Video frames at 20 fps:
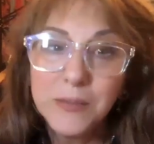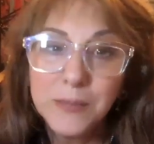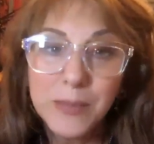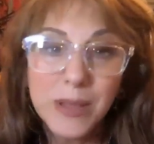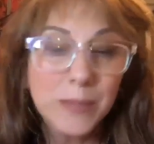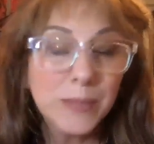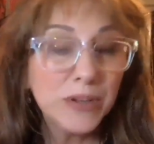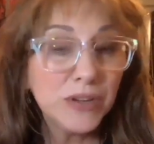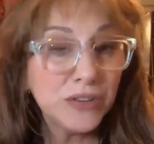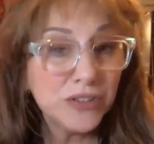
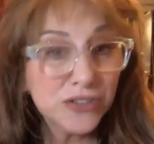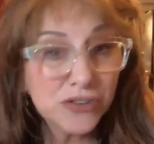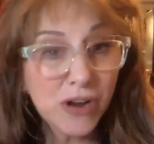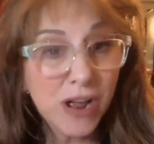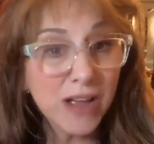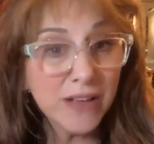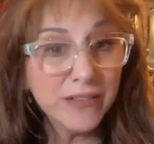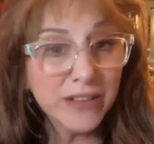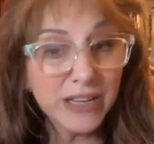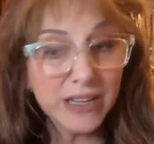Maybe you're
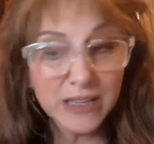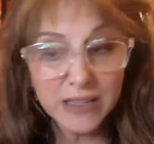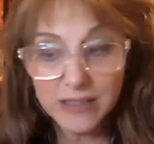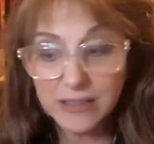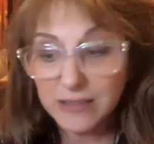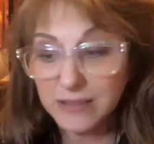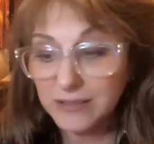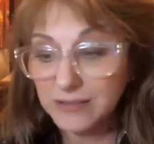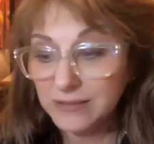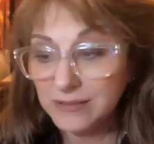driving
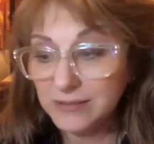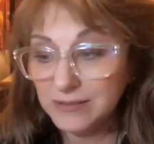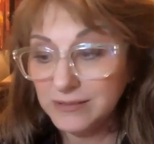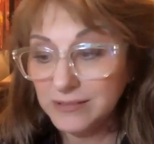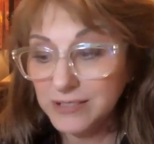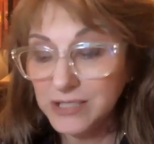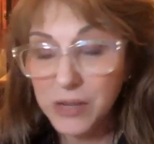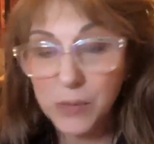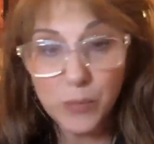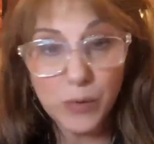
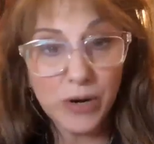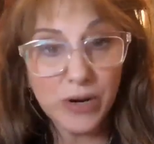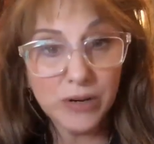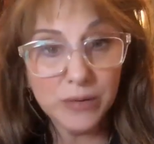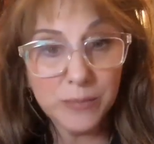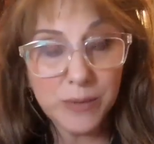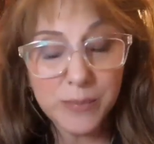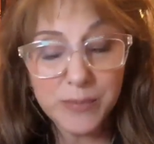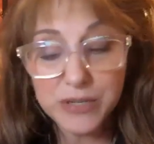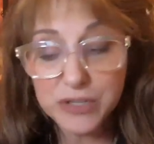somewhere.
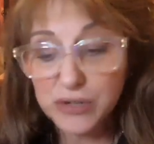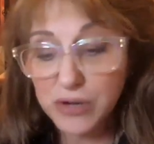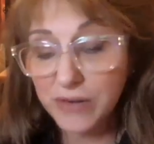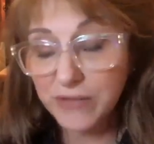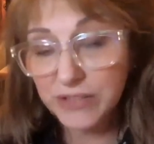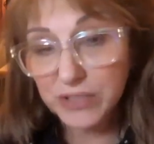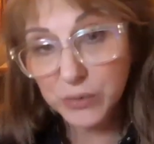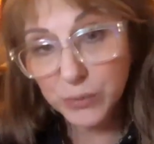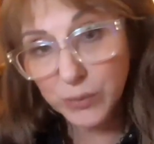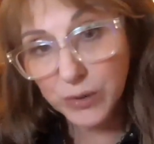Maybe you're
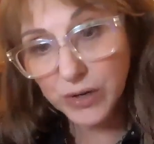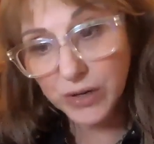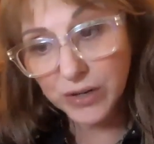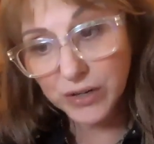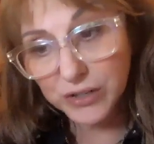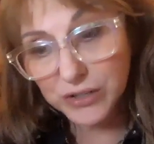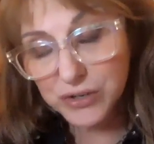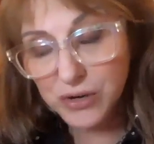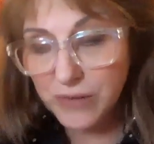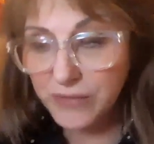driving to work
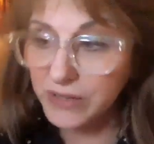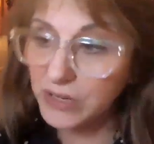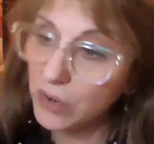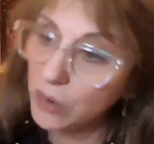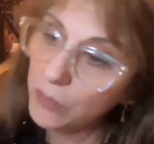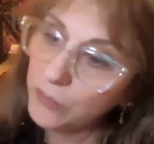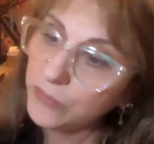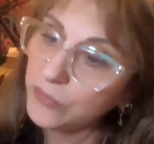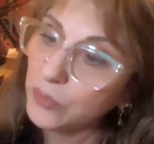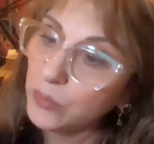or driving
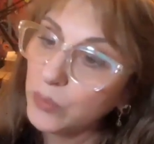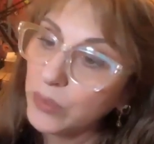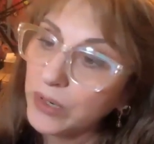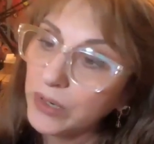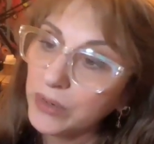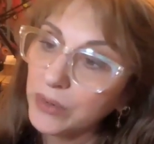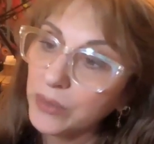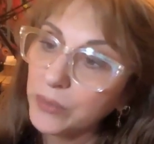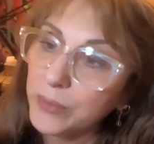home from work.